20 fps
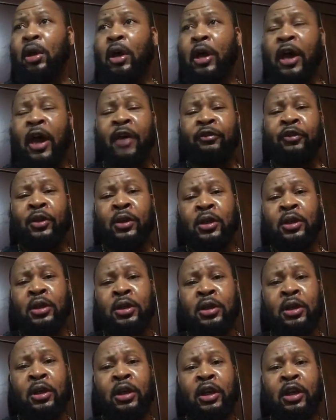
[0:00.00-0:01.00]

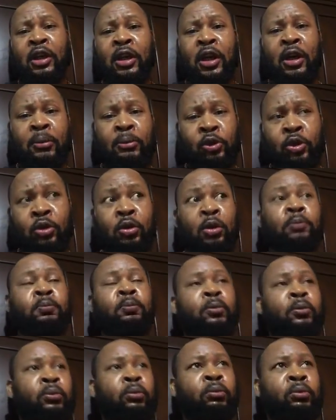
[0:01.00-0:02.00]
Africa and Europe
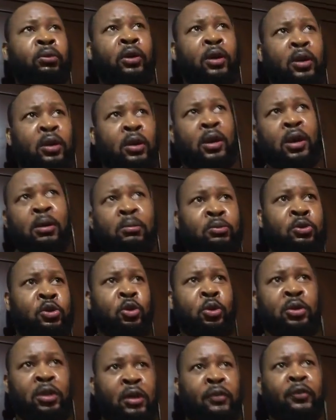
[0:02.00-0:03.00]
come
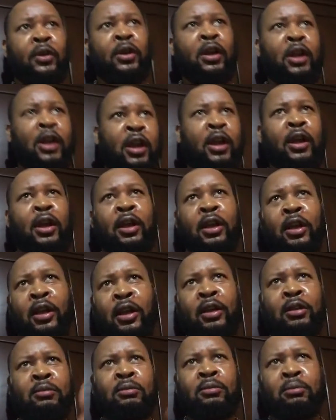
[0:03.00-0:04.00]
to a different land
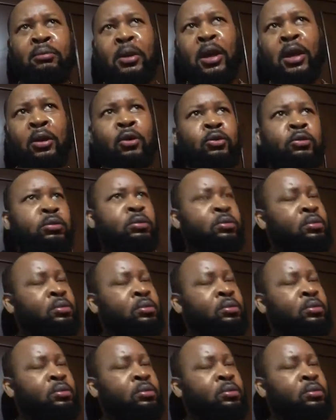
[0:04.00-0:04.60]
and mingle.